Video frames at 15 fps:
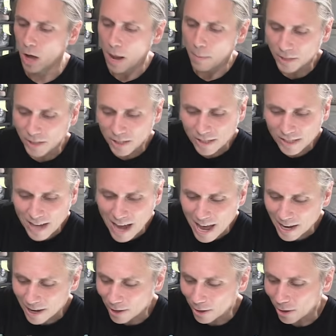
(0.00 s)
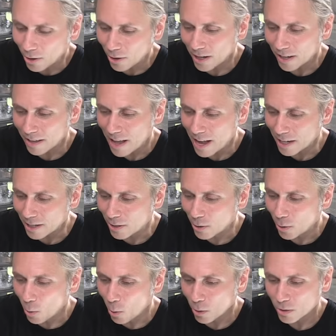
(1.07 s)
But just take a look at that
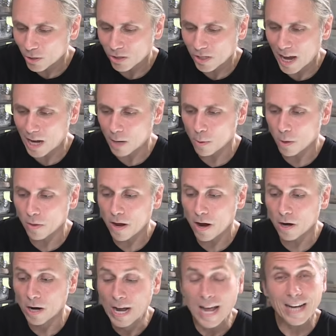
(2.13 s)
gorgeous animal there.